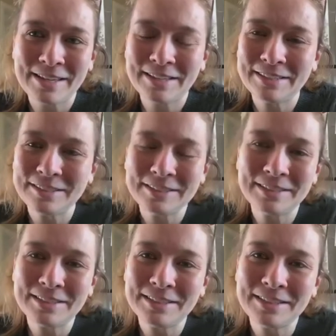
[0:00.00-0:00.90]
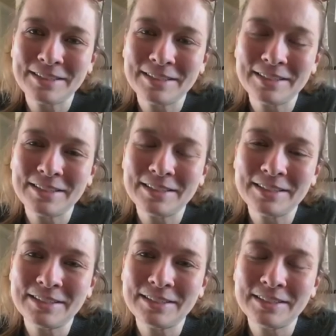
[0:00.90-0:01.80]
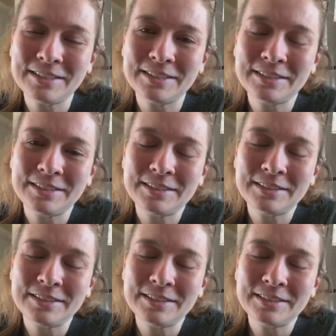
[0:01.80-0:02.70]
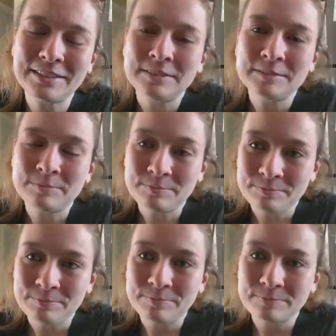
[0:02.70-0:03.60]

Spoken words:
This person isn't speaking.